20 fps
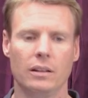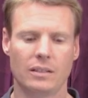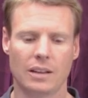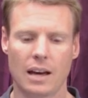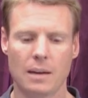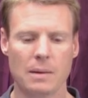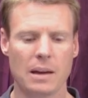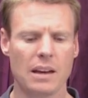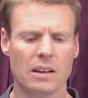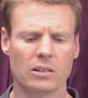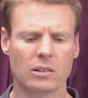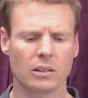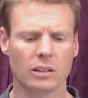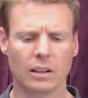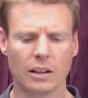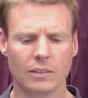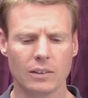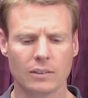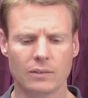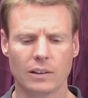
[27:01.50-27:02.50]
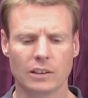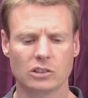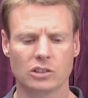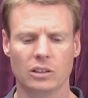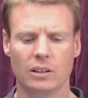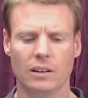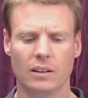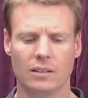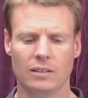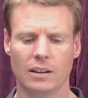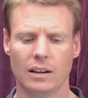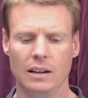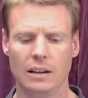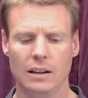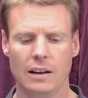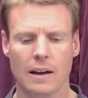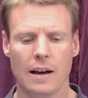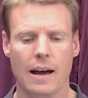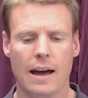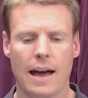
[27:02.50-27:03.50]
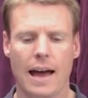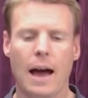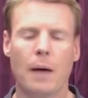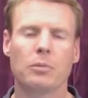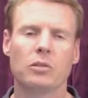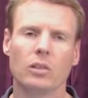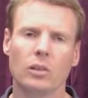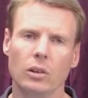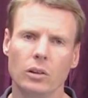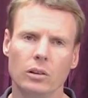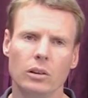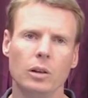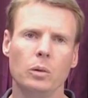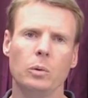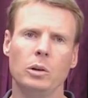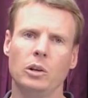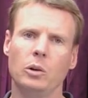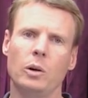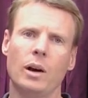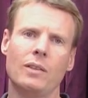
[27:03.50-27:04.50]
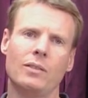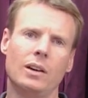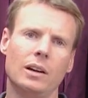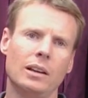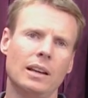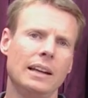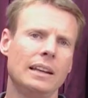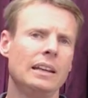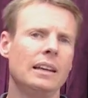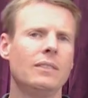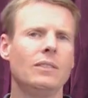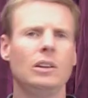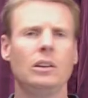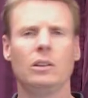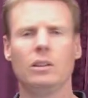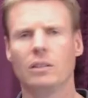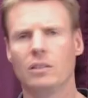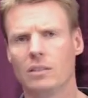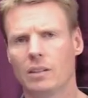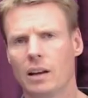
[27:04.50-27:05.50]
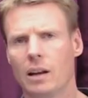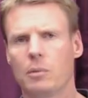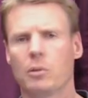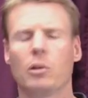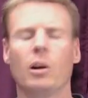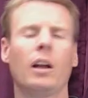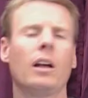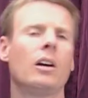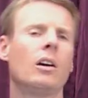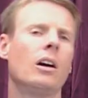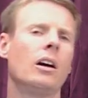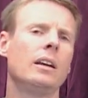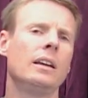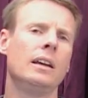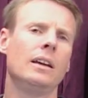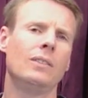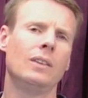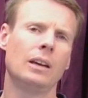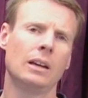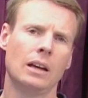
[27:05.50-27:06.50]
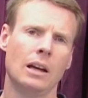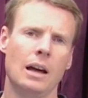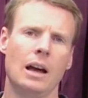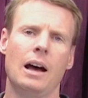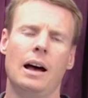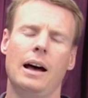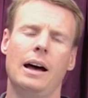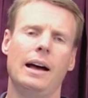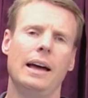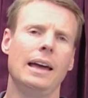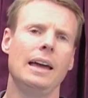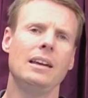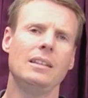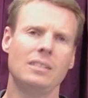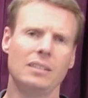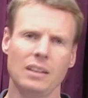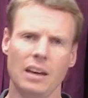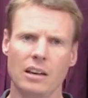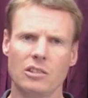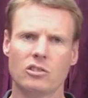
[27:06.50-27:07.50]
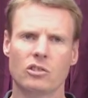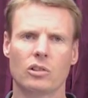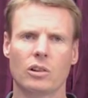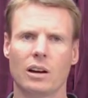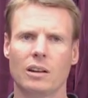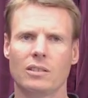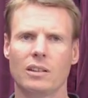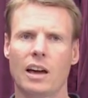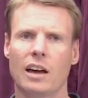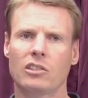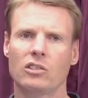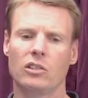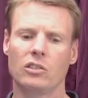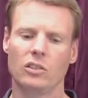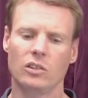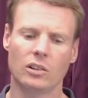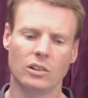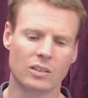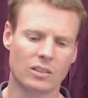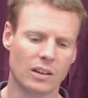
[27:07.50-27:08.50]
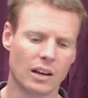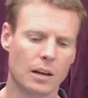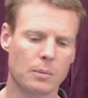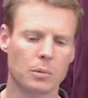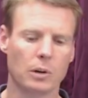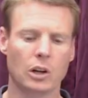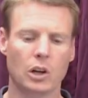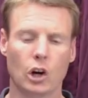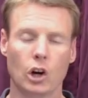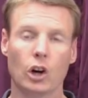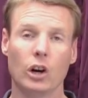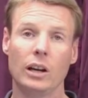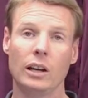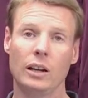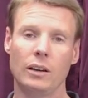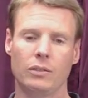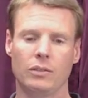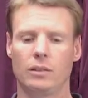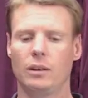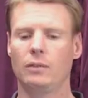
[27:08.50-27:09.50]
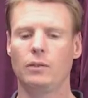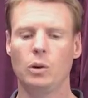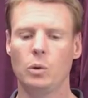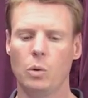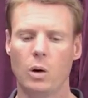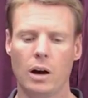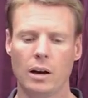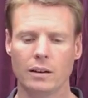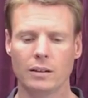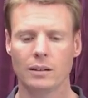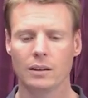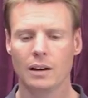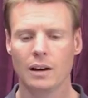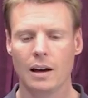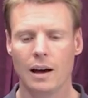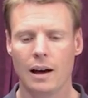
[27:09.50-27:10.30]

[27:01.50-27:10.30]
the time. Hey, is there a giving function to the city? Absolutely. We do have online giving. You can set up credit card giving, ACH transactions. You can set up recurring gifts if you want.